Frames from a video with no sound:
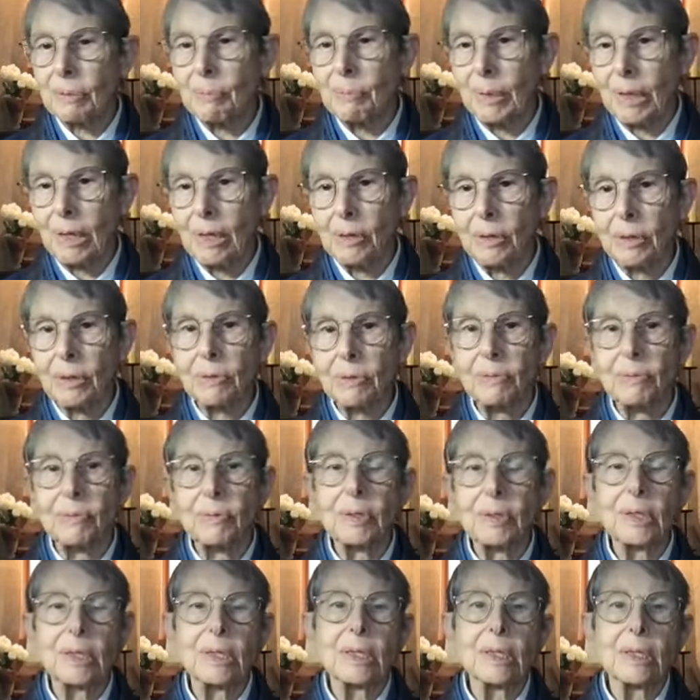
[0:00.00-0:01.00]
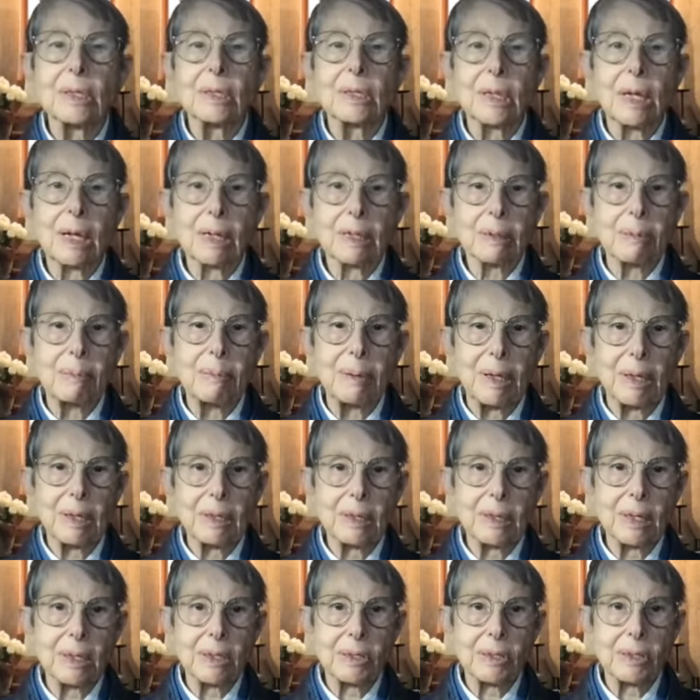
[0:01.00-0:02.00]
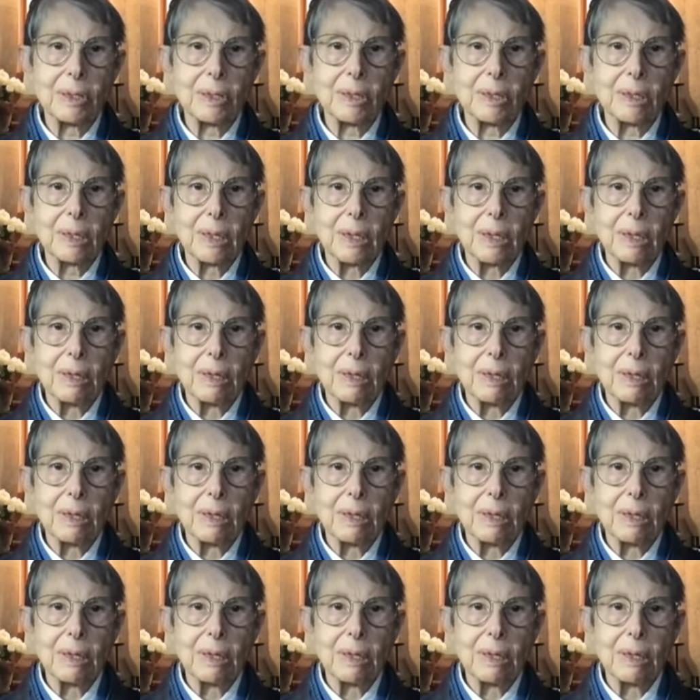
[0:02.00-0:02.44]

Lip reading: imperative not to pay attention